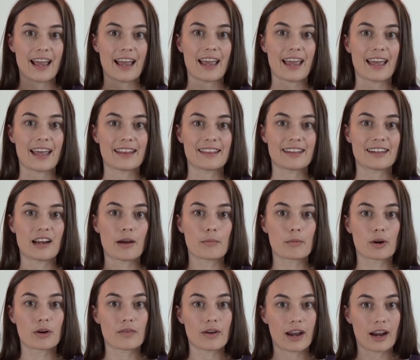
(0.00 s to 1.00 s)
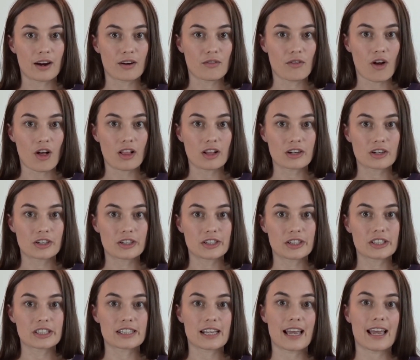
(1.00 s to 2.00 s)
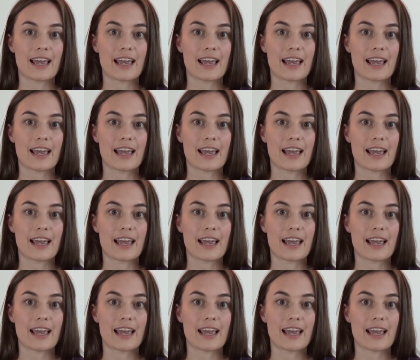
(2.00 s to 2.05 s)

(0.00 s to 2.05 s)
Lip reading: and the number of hair follicles,